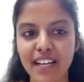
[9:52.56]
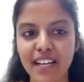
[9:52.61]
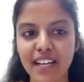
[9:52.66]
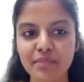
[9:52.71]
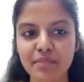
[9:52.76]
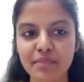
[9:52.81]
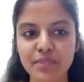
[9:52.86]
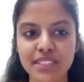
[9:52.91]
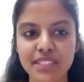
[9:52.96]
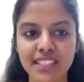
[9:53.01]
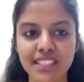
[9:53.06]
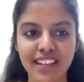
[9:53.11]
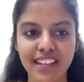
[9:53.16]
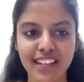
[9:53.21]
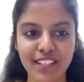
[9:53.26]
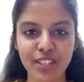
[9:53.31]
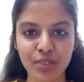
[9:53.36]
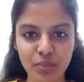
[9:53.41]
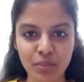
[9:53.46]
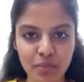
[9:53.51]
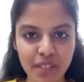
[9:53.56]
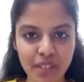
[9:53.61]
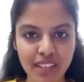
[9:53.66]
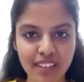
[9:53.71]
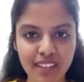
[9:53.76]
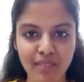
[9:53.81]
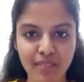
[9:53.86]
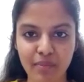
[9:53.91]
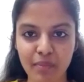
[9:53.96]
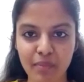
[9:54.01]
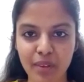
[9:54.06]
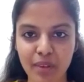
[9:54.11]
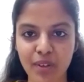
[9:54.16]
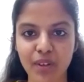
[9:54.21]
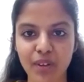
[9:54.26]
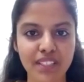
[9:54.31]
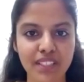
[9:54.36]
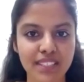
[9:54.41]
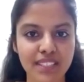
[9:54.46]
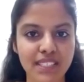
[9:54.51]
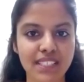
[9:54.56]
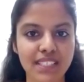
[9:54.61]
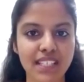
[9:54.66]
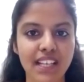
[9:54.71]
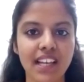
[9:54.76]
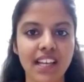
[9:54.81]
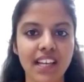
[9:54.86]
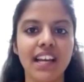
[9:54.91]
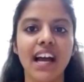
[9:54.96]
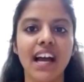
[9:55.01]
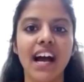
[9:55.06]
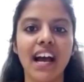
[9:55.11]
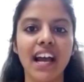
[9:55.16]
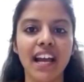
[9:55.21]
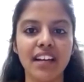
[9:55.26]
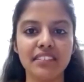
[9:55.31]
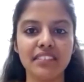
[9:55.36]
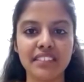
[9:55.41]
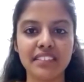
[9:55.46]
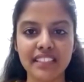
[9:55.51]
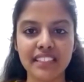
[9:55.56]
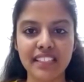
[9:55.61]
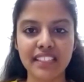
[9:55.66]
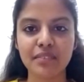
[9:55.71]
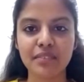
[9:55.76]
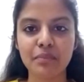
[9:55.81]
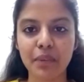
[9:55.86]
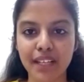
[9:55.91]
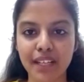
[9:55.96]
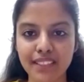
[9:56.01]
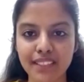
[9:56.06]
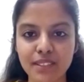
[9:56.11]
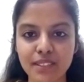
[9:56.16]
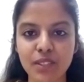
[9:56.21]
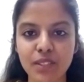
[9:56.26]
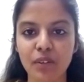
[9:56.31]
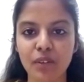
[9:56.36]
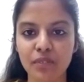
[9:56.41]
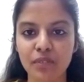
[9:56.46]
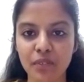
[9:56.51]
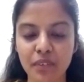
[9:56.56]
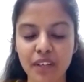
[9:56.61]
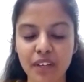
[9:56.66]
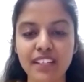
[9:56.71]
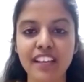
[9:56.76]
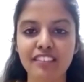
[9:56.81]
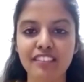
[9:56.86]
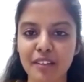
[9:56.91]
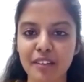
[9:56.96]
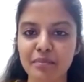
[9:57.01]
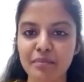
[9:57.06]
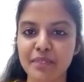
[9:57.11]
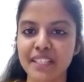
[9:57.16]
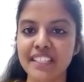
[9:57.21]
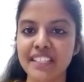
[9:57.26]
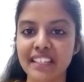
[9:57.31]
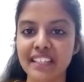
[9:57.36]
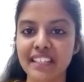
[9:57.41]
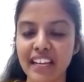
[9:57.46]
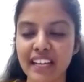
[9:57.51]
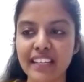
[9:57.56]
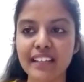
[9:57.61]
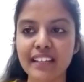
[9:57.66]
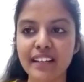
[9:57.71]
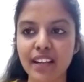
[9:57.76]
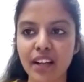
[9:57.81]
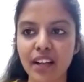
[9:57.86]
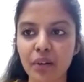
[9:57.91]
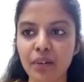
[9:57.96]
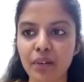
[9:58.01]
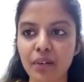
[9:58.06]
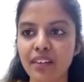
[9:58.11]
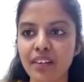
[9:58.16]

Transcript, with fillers: I'm still a newbie because I haven't done much software development right now.